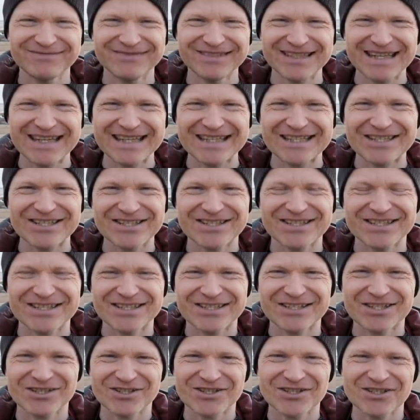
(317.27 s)
It just
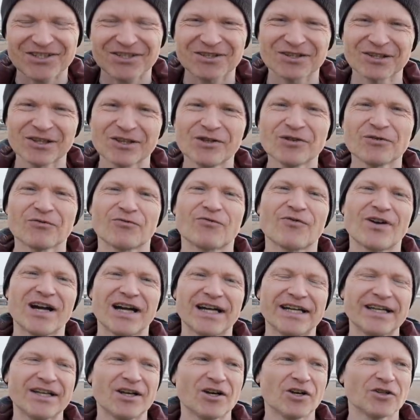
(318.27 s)
doesn't look
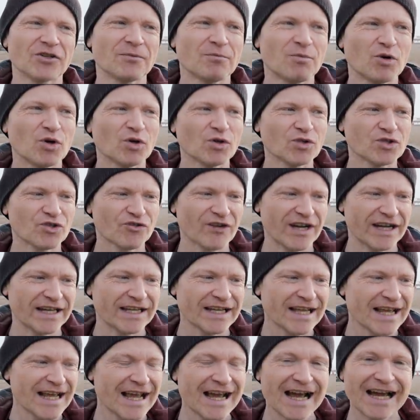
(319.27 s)
right on a portrait,
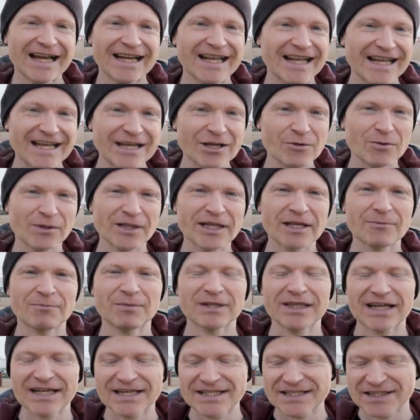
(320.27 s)
and it equally
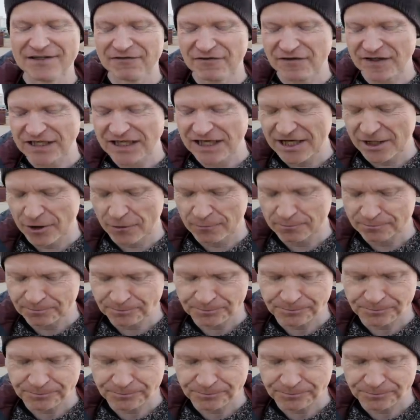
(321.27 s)
applies to video.